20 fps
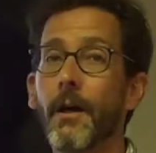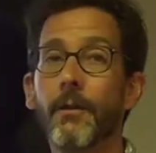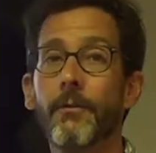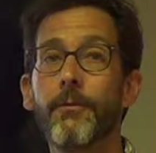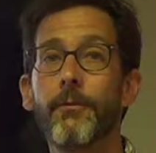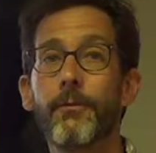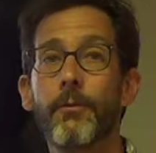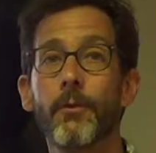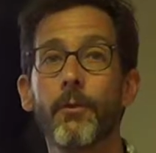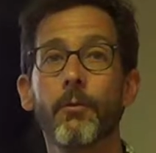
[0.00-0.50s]
a
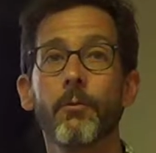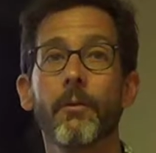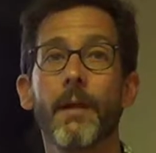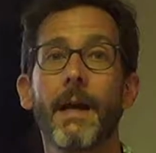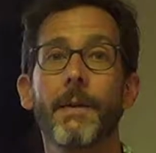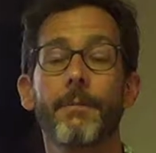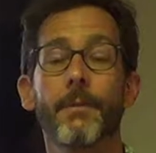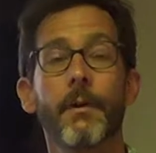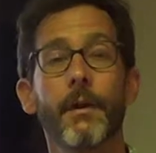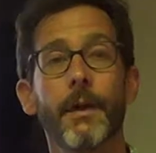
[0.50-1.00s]
full
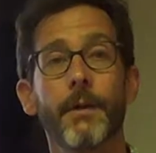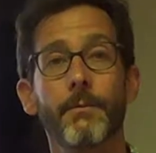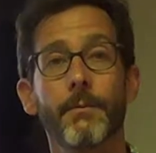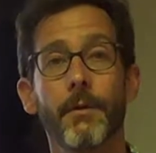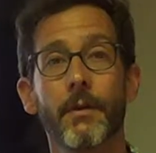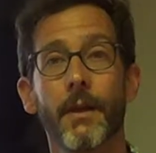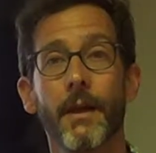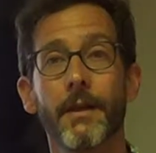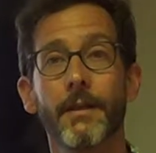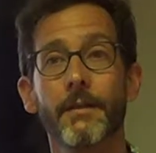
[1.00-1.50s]
wraparound
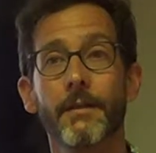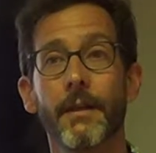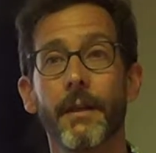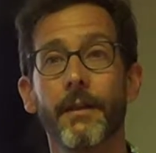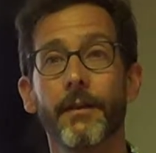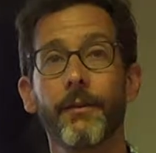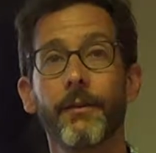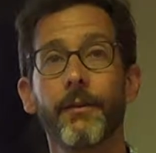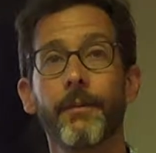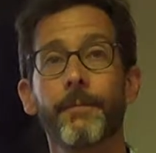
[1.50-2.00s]

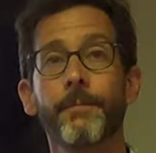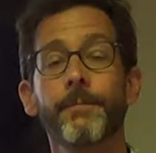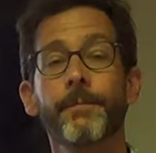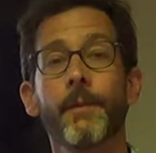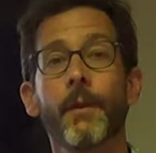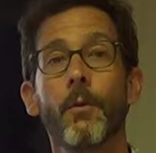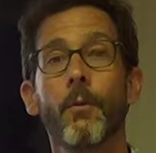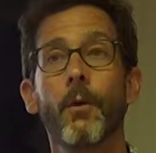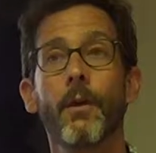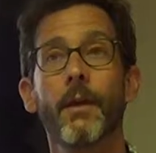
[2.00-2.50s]
process
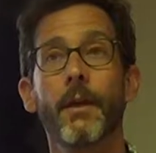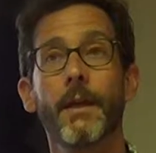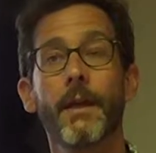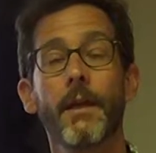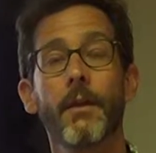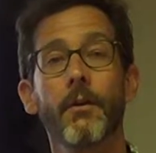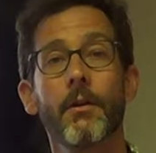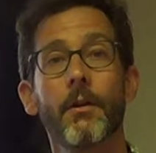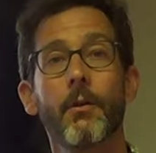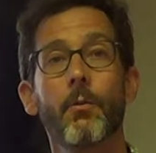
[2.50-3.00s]
where a
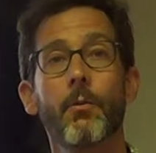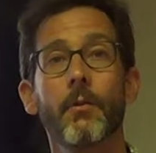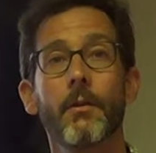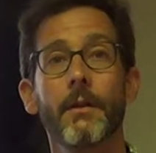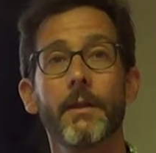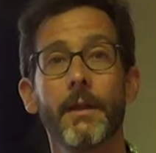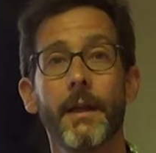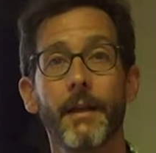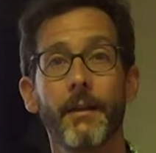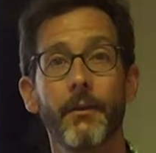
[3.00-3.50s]
care
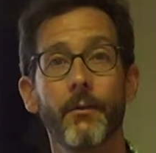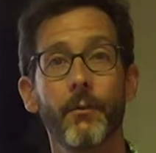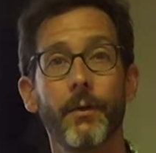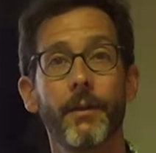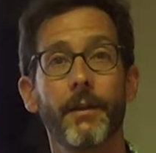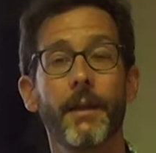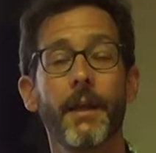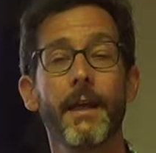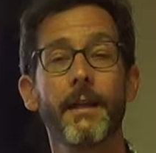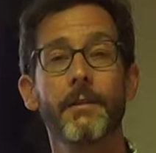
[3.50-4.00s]
coordinator
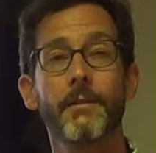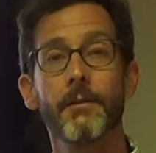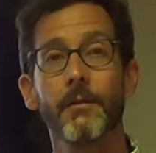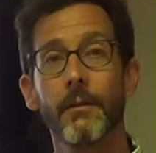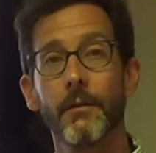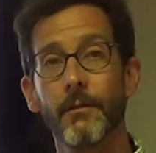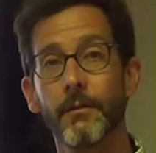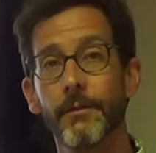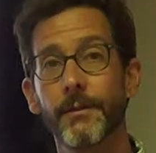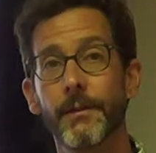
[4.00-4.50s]
with
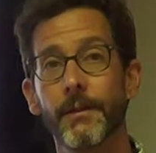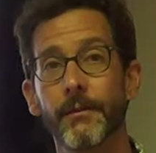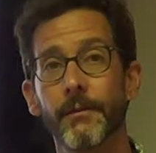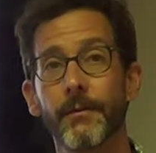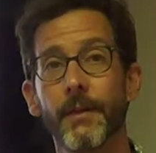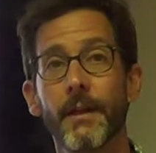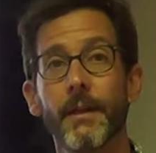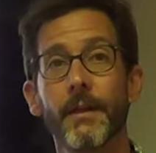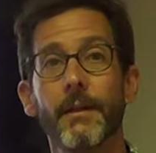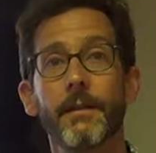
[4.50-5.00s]
caseloads of
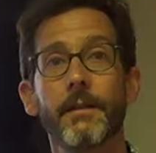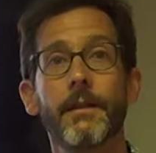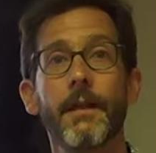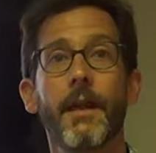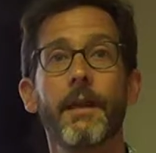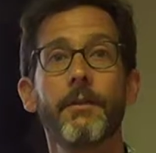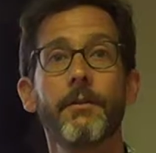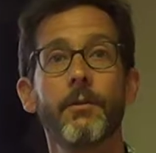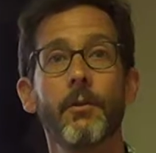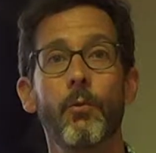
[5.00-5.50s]

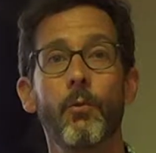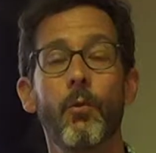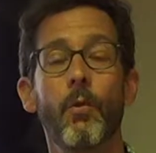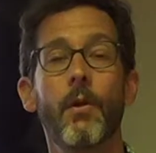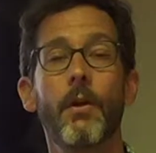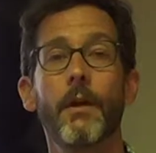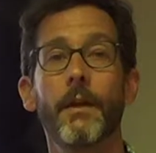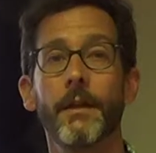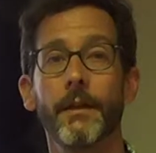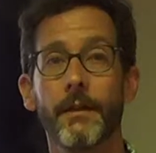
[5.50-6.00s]
10 to
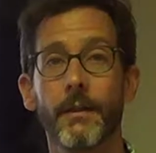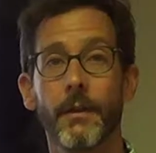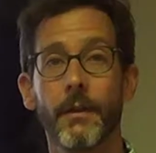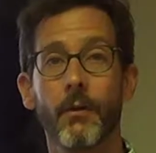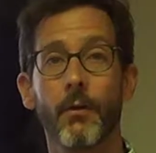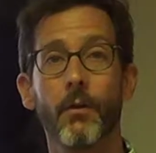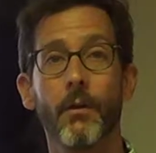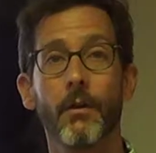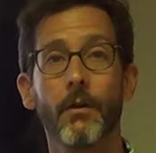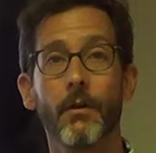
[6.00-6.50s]
1
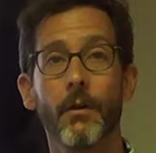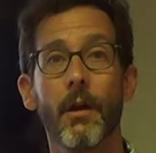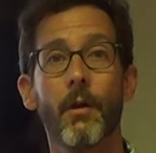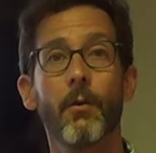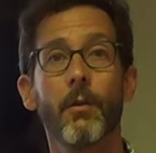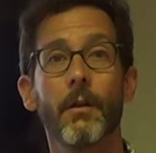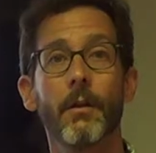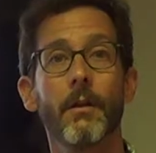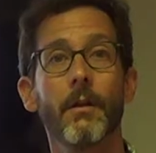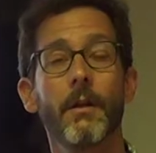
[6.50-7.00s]
or
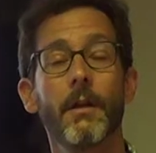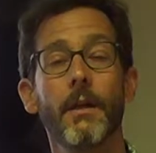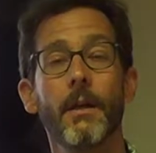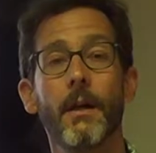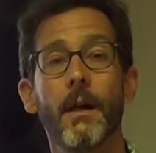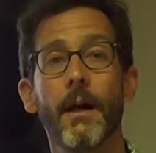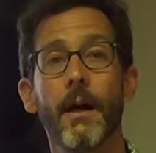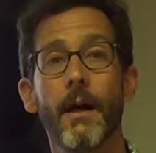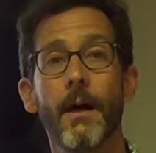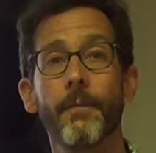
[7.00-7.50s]
lower
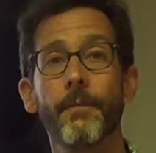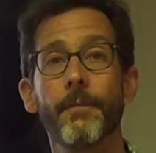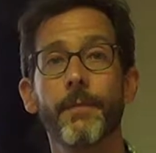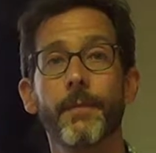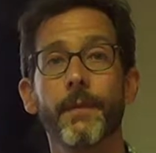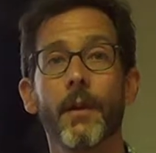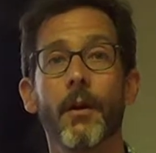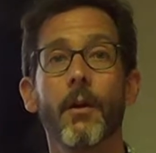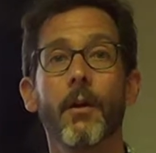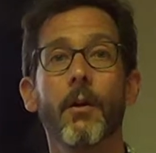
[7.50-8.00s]

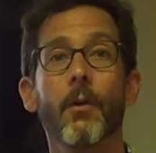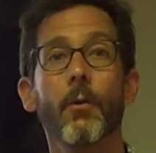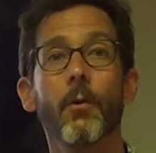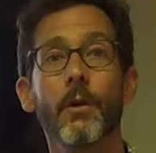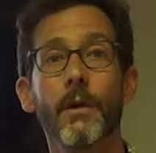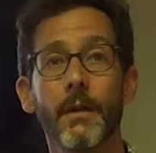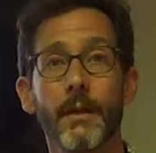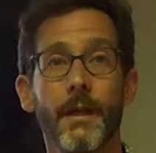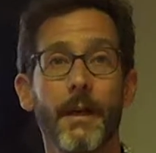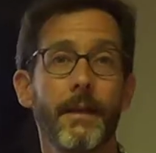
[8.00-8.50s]
are
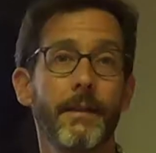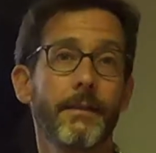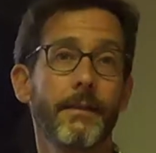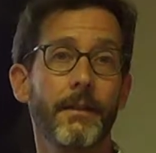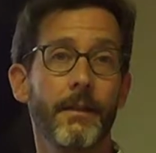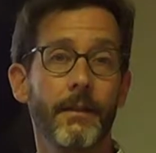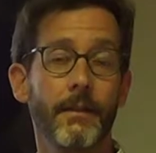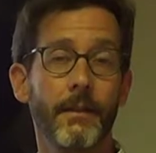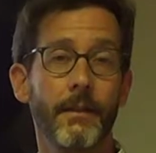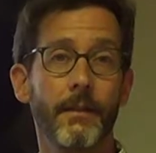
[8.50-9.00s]

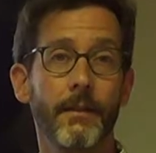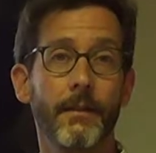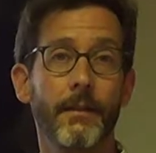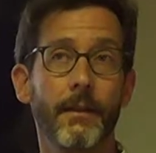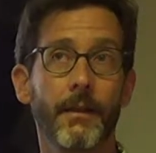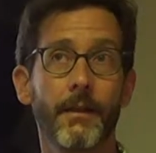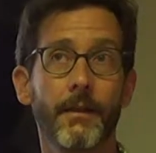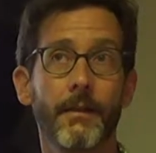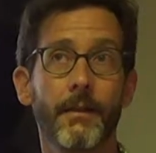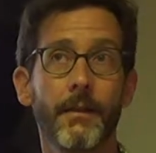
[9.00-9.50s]
organizing
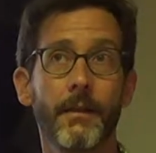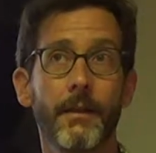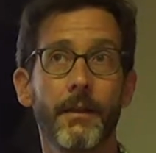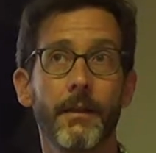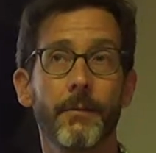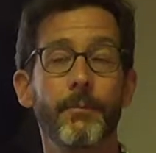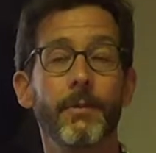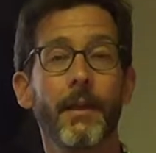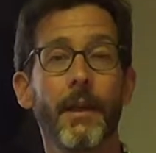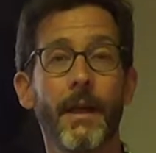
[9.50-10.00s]
the
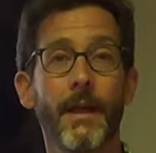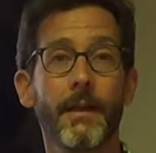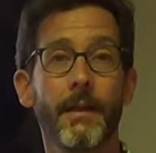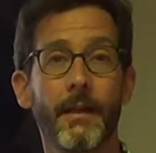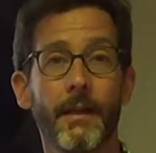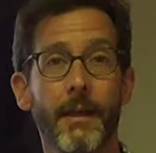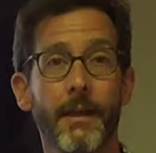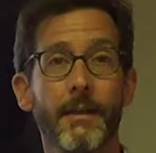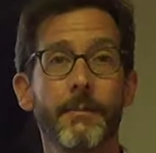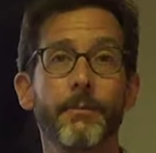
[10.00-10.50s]

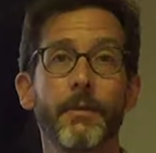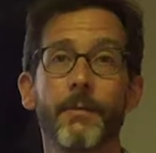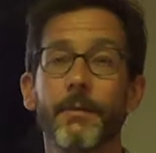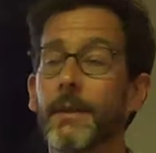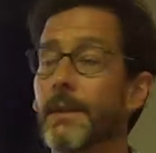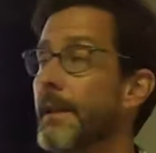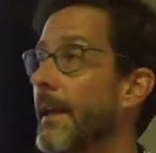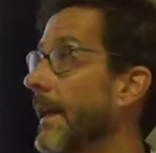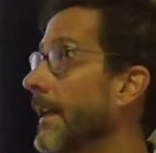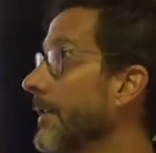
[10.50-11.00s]
planning and
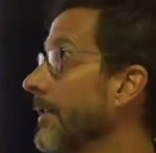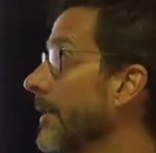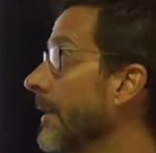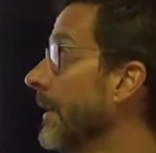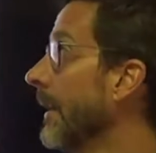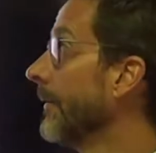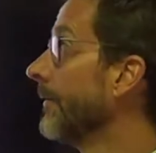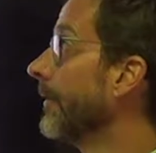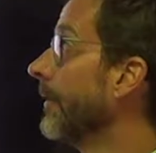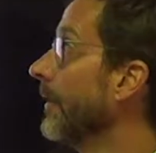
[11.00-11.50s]
implementation
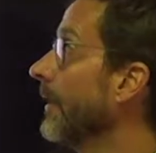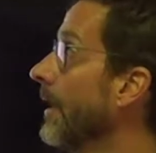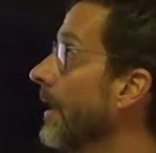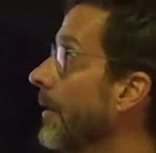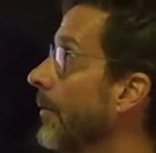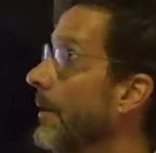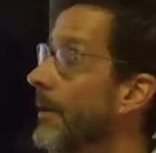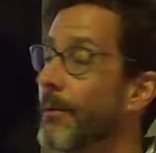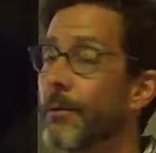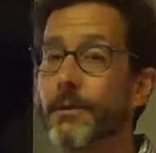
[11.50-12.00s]
effort.
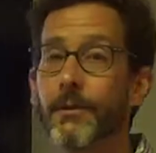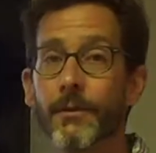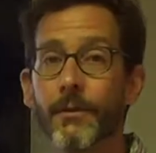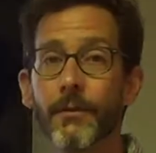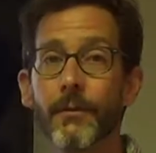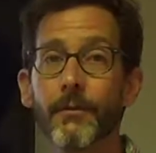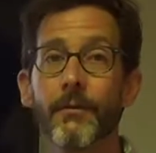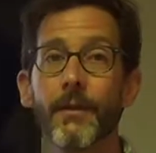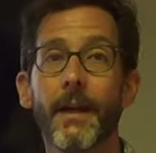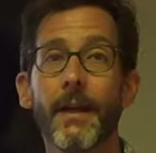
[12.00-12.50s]
We
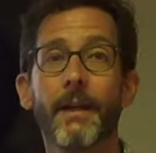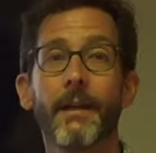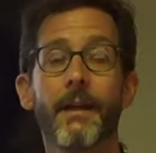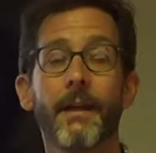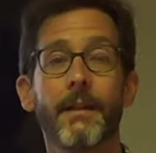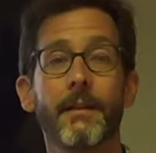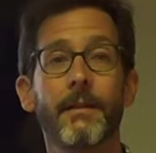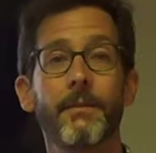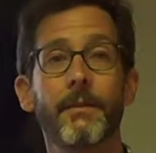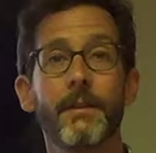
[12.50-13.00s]
reserve that
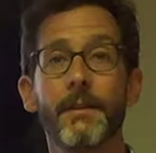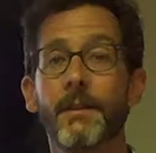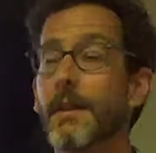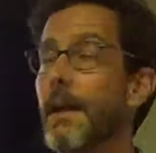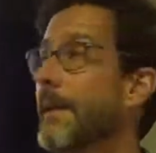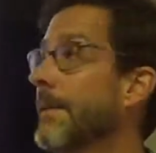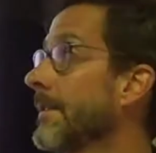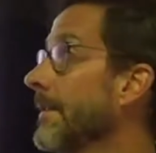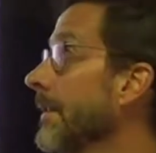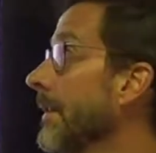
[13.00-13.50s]
kind of
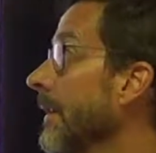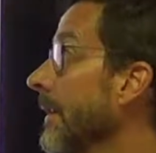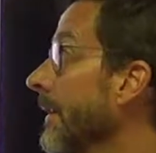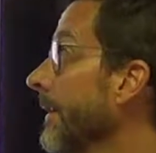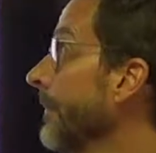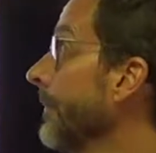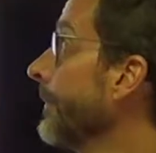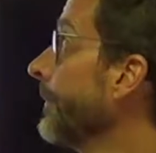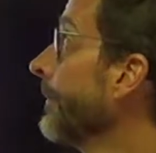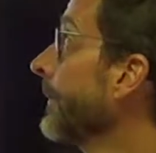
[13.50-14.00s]
intensity
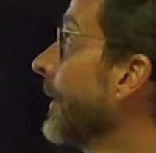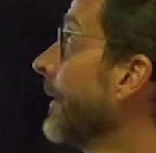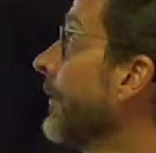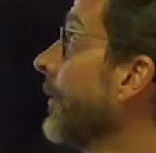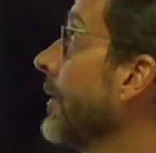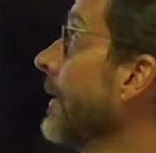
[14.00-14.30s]
for